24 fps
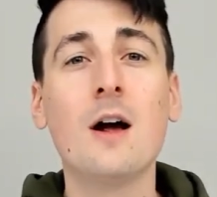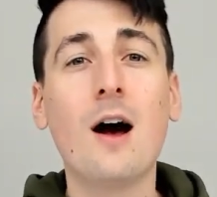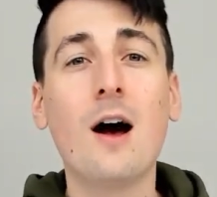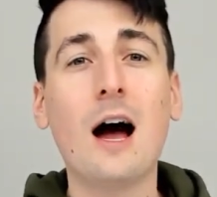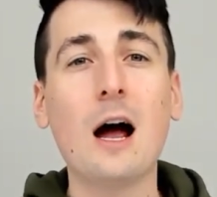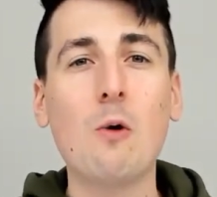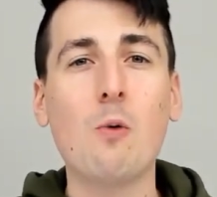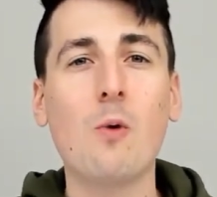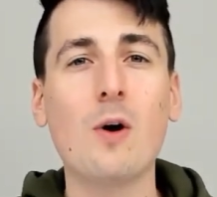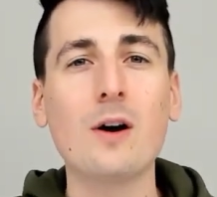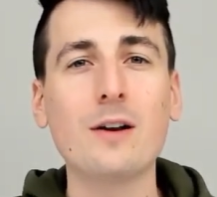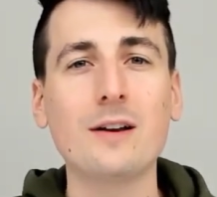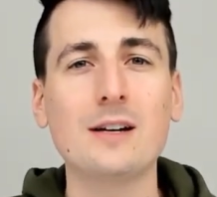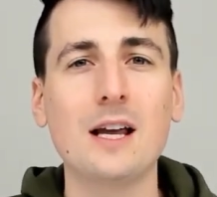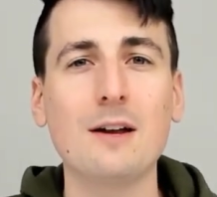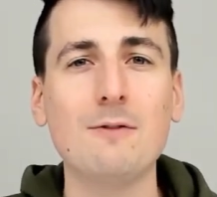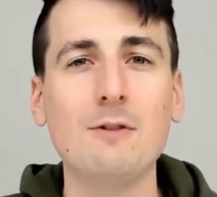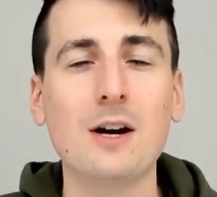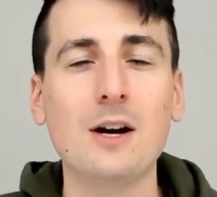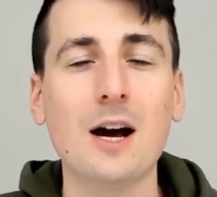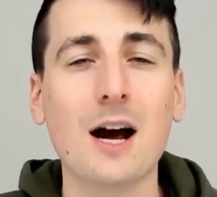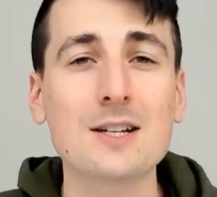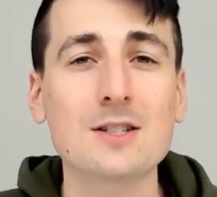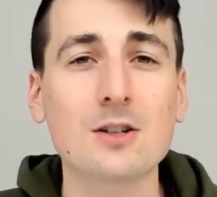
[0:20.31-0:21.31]
I wanted to give
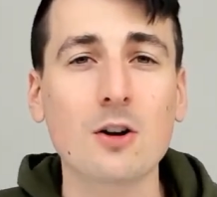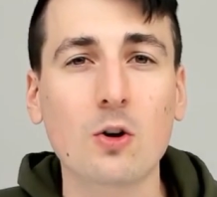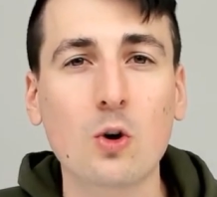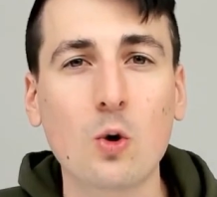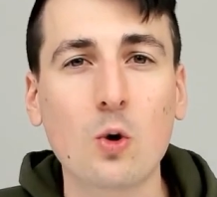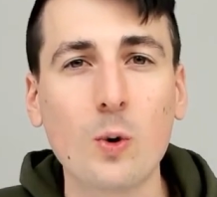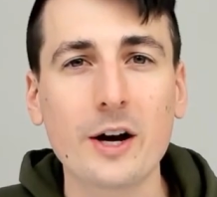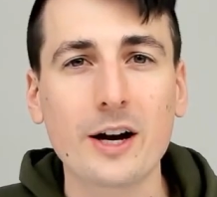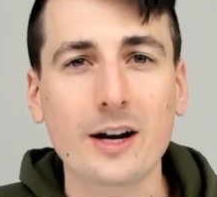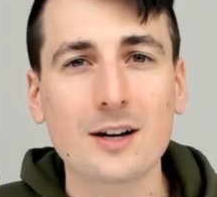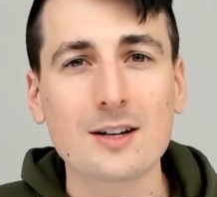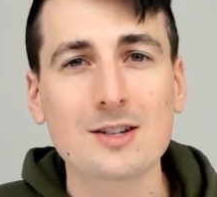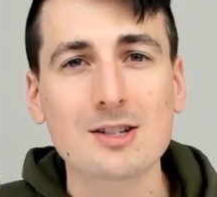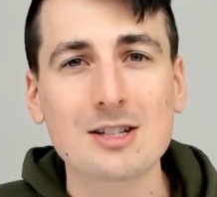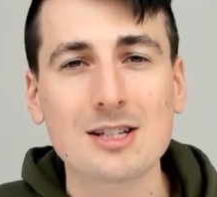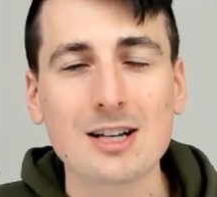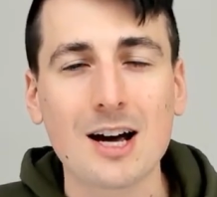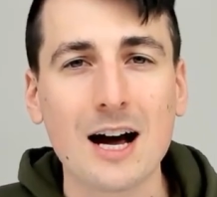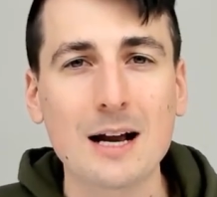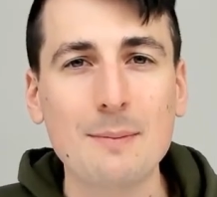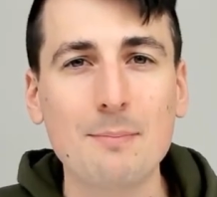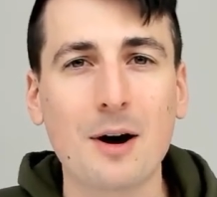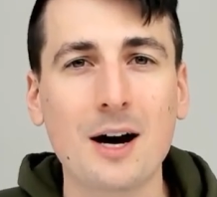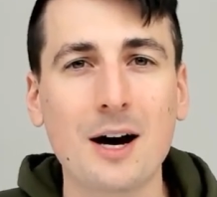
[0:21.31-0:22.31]
you guys a quick
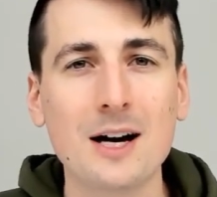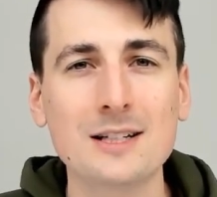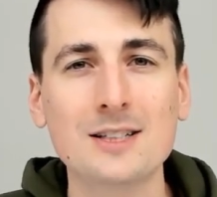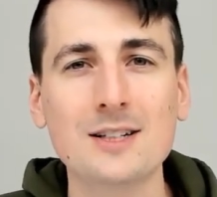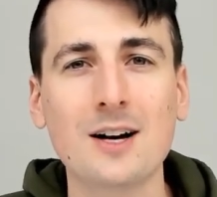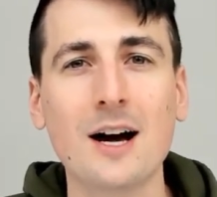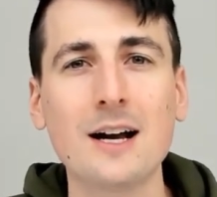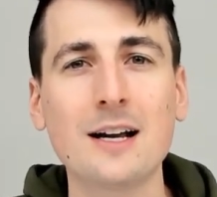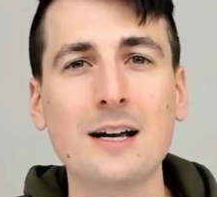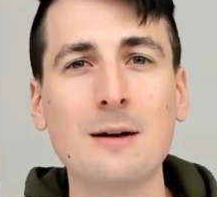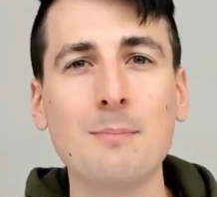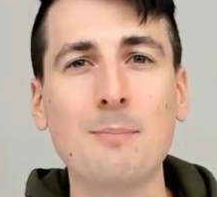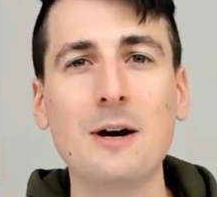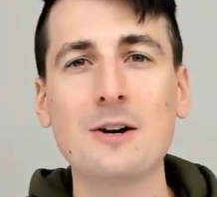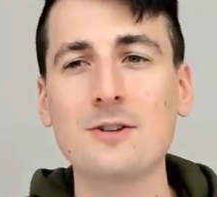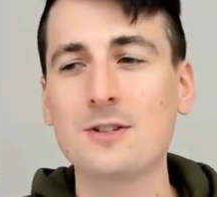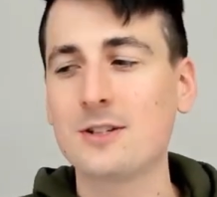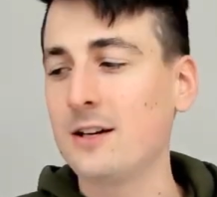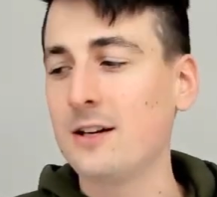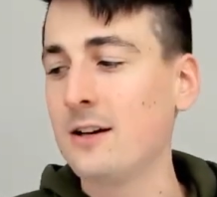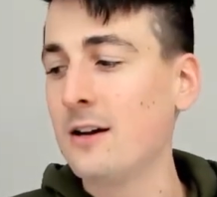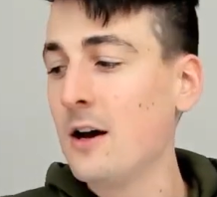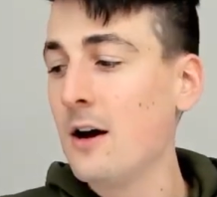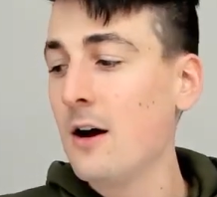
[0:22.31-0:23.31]
side-by-side
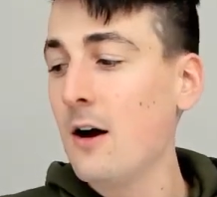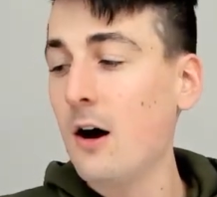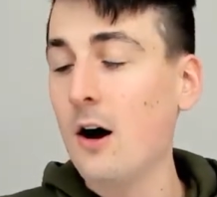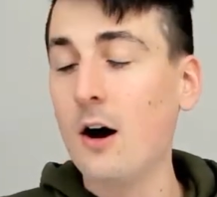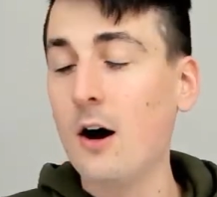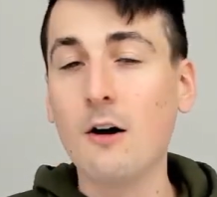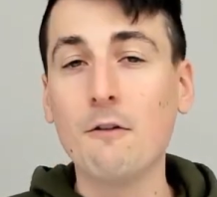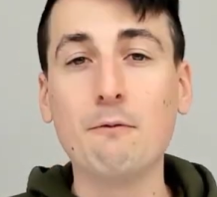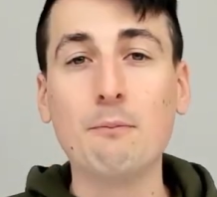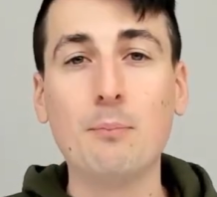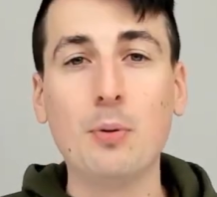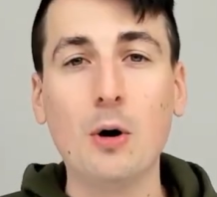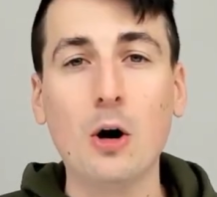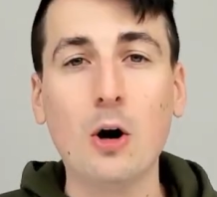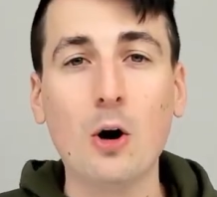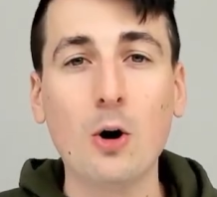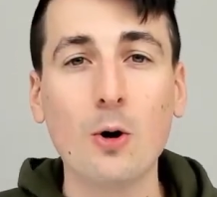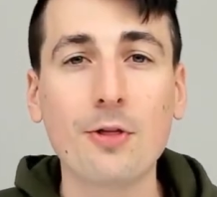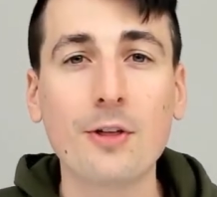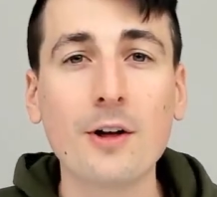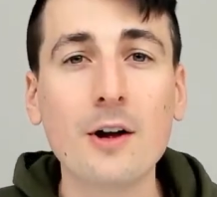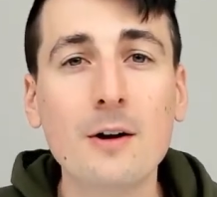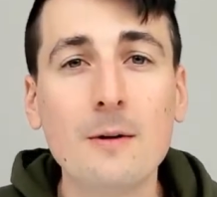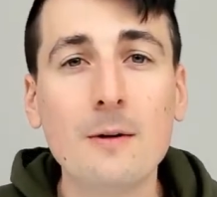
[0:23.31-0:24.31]
comparison of both